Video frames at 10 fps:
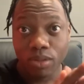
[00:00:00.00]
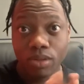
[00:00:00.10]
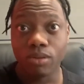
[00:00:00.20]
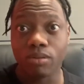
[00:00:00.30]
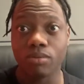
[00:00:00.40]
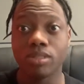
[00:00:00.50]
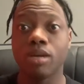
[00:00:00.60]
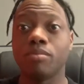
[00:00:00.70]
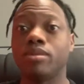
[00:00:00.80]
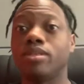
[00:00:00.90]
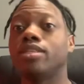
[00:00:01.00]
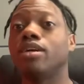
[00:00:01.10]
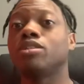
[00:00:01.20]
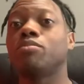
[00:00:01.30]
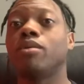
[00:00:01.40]
What's up, DJ
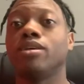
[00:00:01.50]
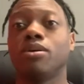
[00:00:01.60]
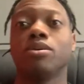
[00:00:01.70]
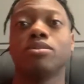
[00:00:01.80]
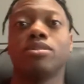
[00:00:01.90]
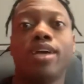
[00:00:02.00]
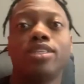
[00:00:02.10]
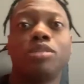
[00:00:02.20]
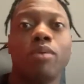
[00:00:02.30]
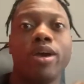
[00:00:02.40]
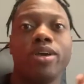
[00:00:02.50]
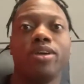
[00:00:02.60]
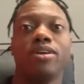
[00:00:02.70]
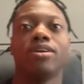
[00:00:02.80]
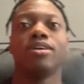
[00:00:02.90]
L-Spade? Tokyo Stash and Spade
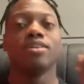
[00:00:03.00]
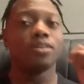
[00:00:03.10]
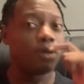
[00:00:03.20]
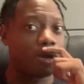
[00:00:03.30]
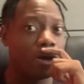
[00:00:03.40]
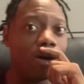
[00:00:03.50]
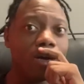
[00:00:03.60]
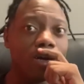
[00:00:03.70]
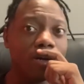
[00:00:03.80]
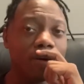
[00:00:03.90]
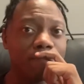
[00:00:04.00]
here. I